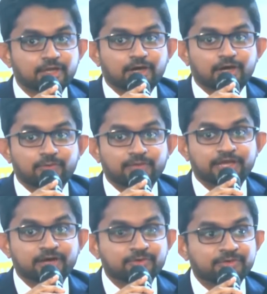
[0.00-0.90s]
We're
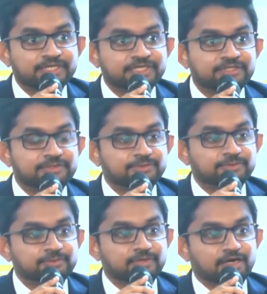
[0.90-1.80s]
now going
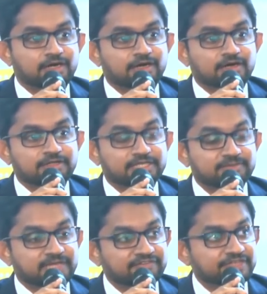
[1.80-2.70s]
into deep
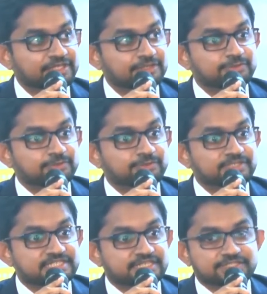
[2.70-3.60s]
diving into the
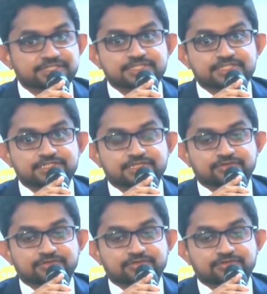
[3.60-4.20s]
sessions